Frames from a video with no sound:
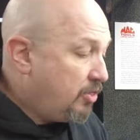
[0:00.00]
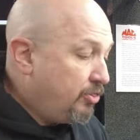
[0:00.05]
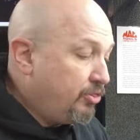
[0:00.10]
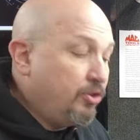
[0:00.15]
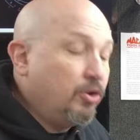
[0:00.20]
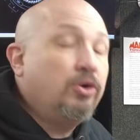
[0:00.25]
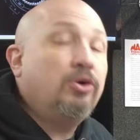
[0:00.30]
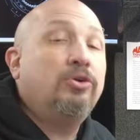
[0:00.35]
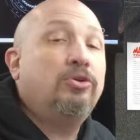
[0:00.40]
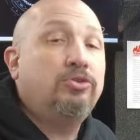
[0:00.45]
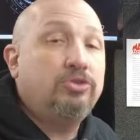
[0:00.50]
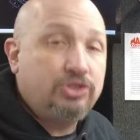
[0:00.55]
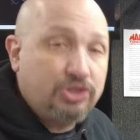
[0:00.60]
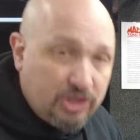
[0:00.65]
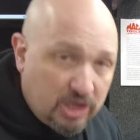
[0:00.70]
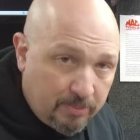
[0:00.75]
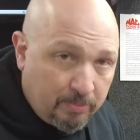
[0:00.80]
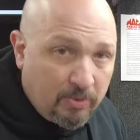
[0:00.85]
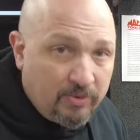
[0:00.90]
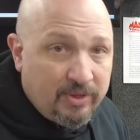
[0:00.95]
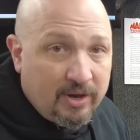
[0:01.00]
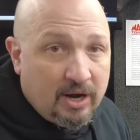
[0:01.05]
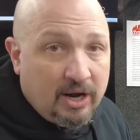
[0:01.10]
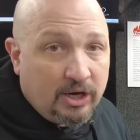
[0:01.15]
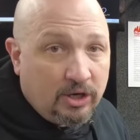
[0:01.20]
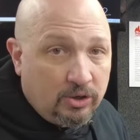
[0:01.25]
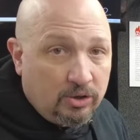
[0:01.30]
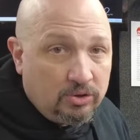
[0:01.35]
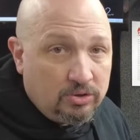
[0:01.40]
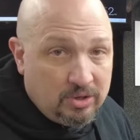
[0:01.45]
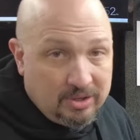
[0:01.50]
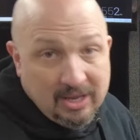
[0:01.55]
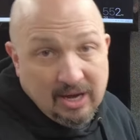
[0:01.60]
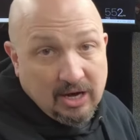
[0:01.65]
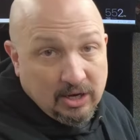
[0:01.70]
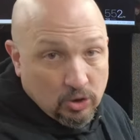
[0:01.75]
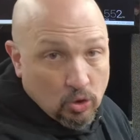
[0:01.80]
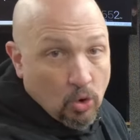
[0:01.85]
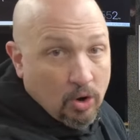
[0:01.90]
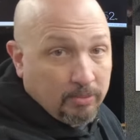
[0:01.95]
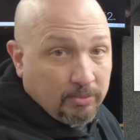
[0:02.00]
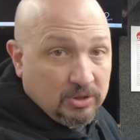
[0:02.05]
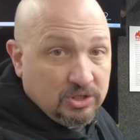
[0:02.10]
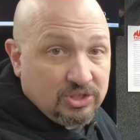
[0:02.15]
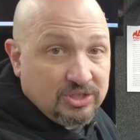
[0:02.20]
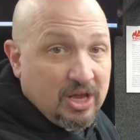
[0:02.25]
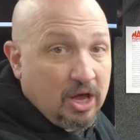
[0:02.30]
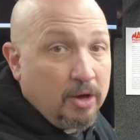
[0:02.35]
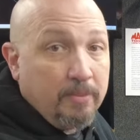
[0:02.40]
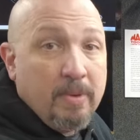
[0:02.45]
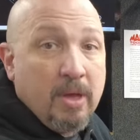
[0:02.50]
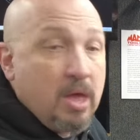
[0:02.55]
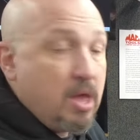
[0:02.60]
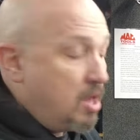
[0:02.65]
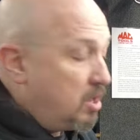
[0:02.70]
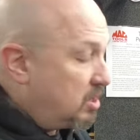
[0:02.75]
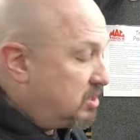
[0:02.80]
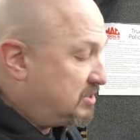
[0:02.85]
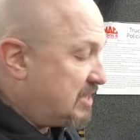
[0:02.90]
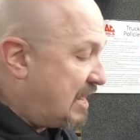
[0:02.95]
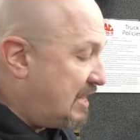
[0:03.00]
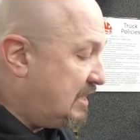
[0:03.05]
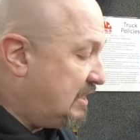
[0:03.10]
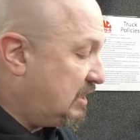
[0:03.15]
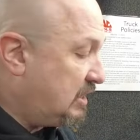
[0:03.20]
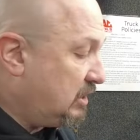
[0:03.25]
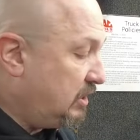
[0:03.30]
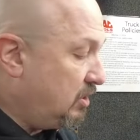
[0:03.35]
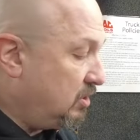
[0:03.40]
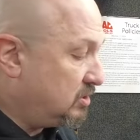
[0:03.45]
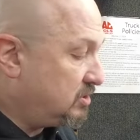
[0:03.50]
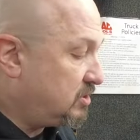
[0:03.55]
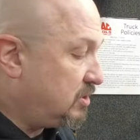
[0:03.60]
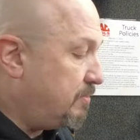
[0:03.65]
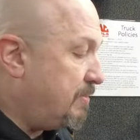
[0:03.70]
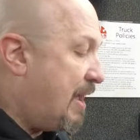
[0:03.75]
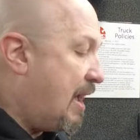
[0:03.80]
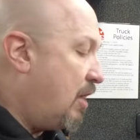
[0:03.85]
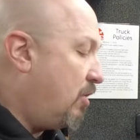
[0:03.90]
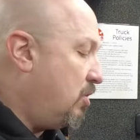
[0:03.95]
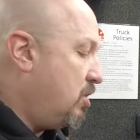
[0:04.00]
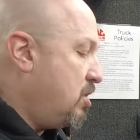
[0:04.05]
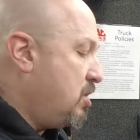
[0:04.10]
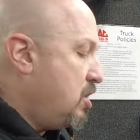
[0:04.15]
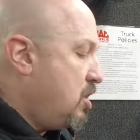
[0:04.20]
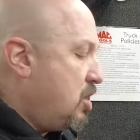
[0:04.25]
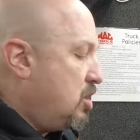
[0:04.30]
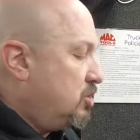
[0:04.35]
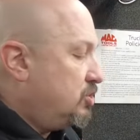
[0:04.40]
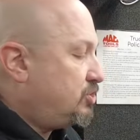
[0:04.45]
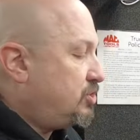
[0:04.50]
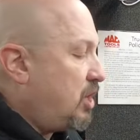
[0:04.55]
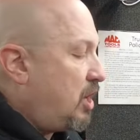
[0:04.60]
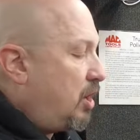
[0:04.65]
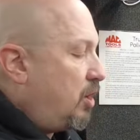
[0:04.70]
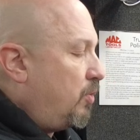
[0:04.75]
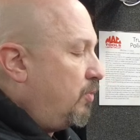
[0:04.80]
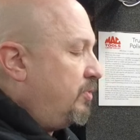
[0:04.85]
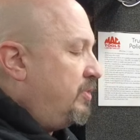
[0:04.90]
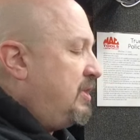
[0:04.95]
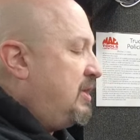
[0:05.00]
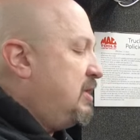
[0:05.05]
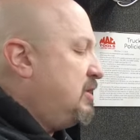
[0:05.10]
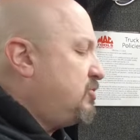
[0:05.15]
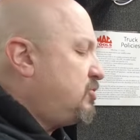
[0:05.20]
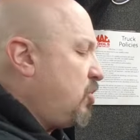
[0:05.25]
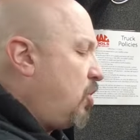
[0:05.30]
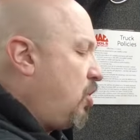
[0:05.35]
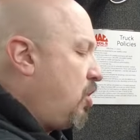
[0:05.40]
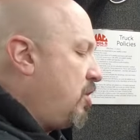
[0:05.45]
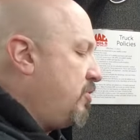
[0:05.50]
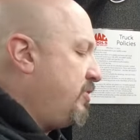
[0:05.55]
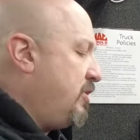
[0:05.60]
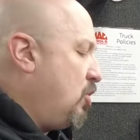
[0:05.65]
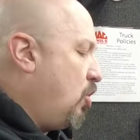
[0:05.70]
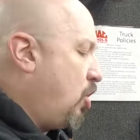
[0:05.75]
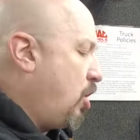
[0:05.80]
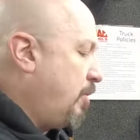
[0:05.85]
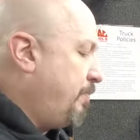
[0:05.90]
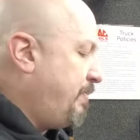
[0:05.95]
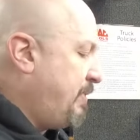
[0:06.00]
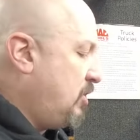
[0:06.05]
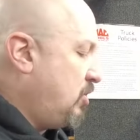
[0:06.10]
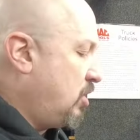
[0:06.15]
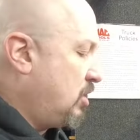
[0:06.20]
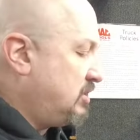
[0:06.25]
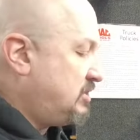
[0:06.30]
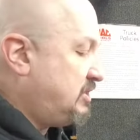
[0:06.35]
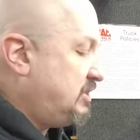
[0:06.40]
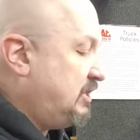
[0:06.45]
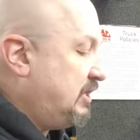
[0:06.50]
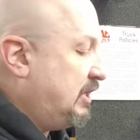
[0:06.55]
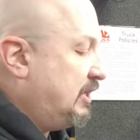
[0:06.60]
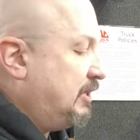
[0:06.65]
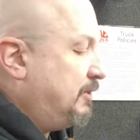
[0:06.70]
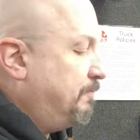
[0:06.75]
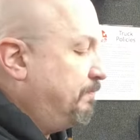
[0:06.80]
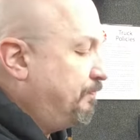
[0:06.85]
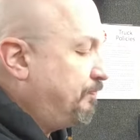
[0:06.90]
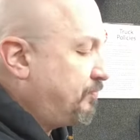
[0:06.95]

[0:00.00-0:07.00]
They're cheaper than I, use, than I normally sell them because I need to clearance them out. So these are the R B R T